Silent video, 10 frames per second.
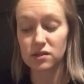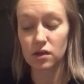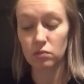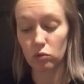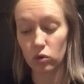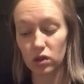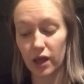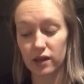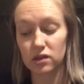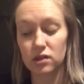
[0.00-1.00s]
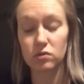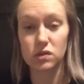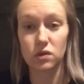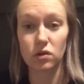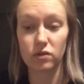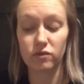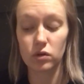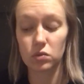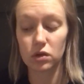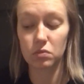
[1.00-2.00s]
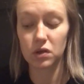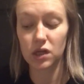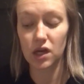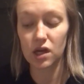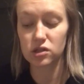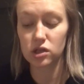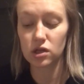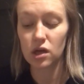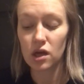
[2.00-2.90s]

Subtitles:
they're more likely to result in verbal communication